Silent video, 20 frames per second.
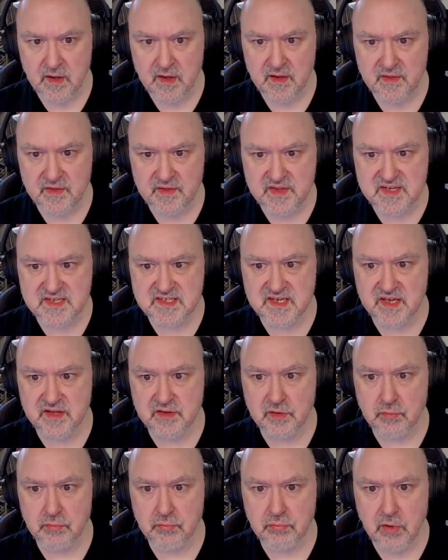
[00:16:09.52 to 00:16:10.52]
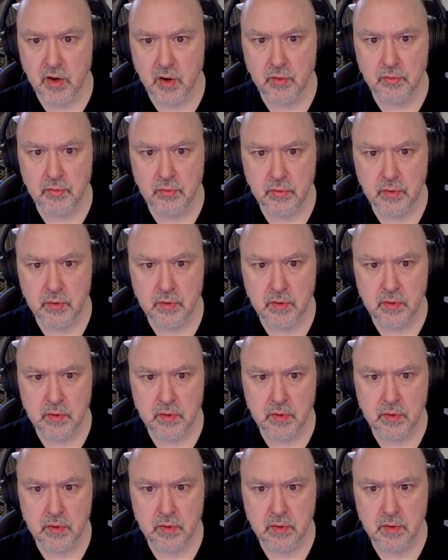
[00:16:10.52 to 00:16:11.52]
This in the row
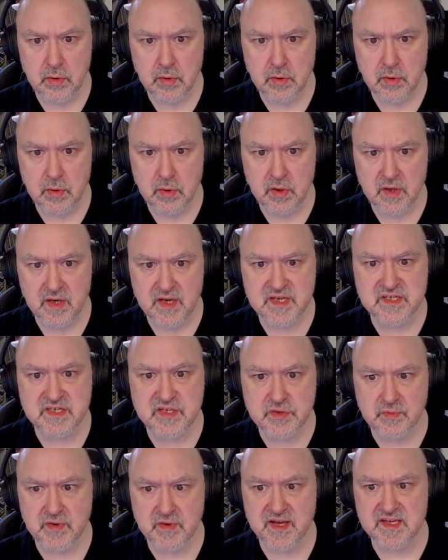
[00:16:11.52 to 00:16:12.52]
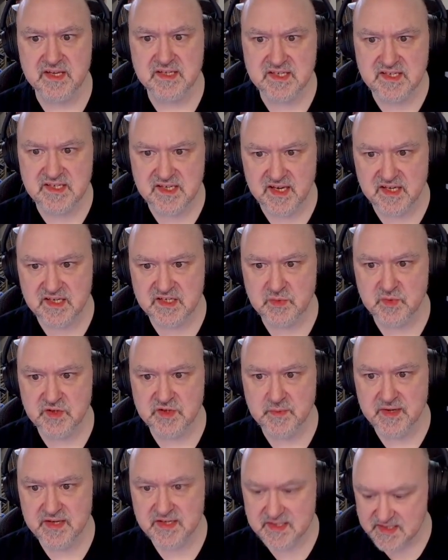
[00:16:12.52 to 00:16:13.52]
is three and six,
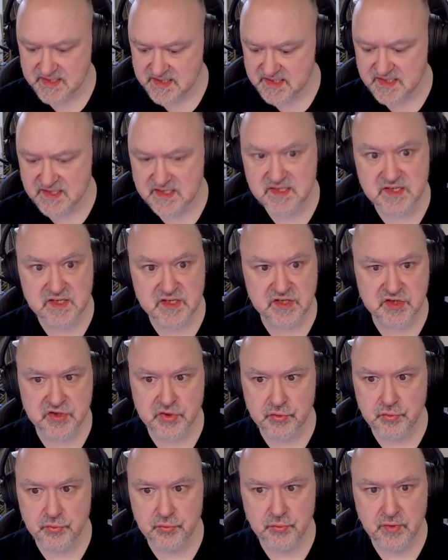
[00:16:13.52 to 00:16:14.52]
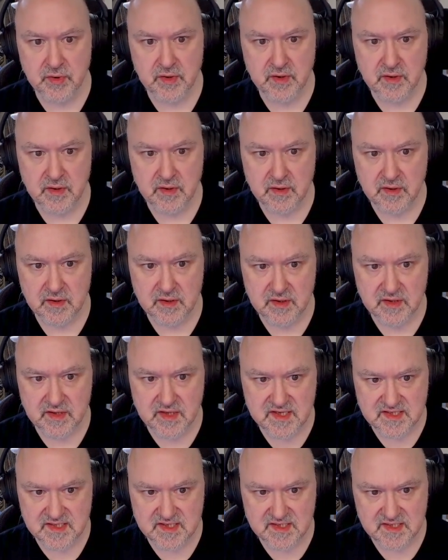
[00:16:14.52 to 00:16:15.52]
which means this is the two,
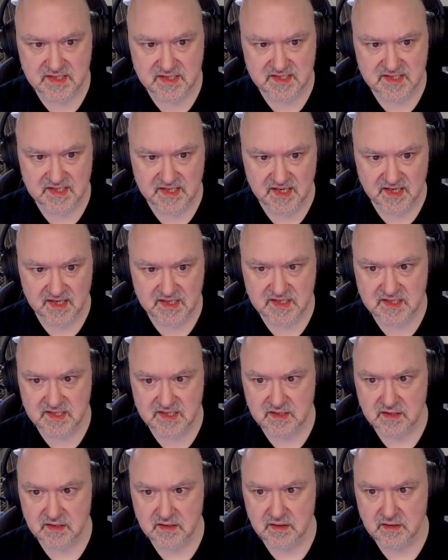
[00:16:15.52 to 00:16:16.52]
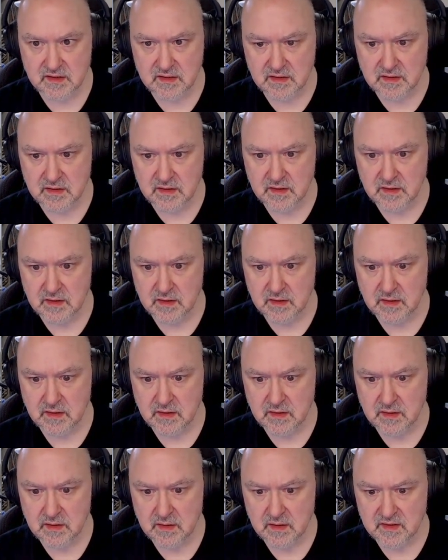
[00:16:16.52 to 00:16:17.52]
this is the six,
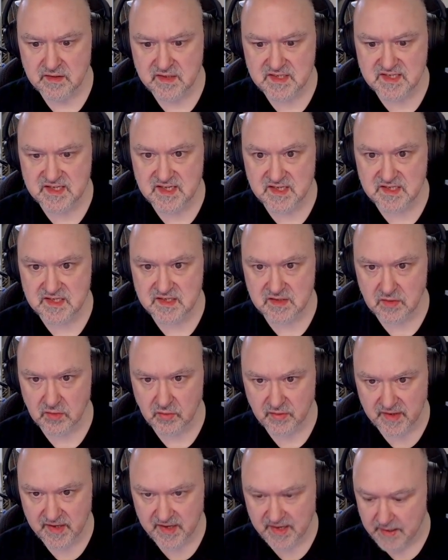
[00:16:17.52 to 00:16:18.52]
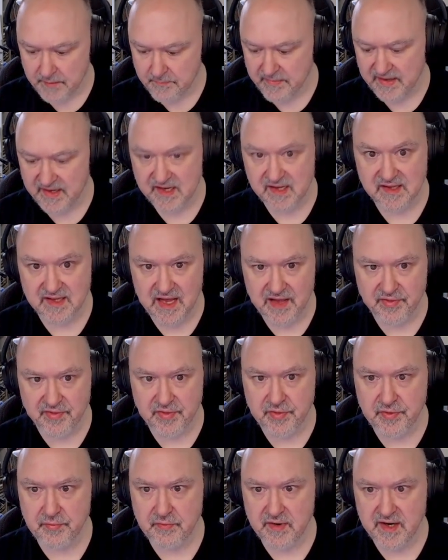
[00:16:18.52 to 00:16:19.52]
the six is looking up, making that the
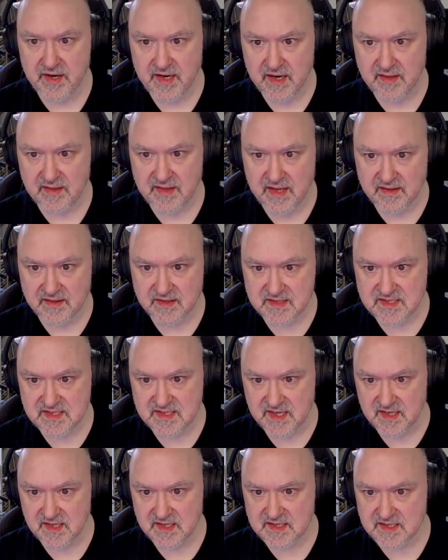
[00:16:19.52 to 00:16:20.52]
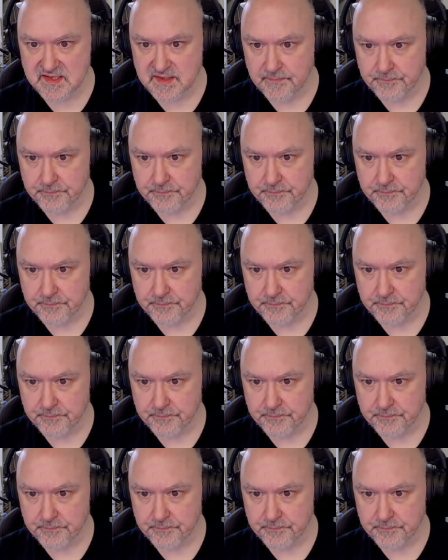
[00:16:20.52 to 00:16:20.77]
three and that the six.